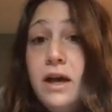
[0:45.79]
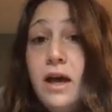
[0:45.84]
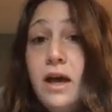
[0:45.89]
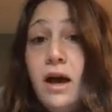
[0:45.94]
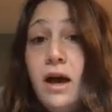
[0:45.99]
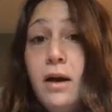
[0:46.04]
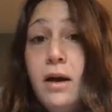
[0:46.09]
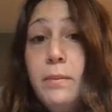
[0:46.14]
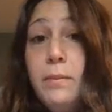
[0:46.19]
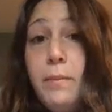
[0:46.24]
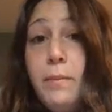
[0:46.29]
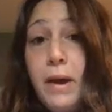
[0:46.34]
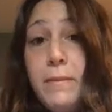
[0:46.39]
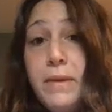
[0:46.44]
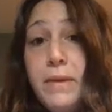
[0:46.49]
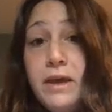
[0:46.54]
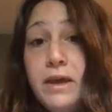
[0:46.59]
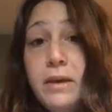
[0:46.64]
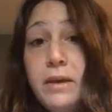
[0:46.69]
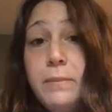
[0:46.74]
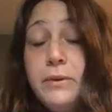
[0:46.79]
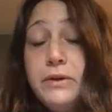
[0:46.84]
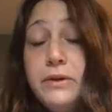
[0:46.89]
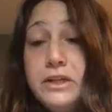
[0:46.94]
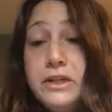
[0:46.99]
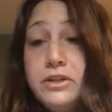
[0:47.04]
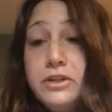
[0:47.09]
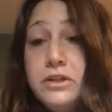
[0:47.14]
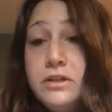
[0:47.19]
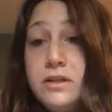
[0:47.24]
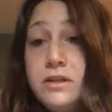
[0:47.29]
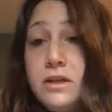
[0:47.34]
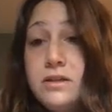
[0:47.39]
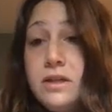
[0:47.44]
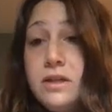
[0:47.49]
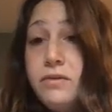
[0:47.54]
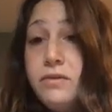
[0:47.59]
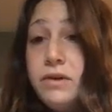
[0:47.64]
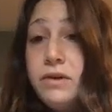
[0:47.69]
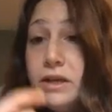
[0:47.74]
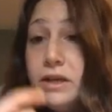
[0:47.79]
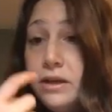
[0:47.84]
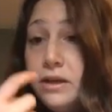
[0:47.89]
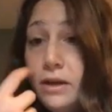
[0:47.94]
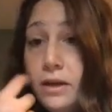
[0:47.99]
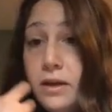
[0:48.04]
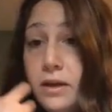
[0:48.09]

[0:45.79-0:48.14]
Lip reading: by making predictions as they read,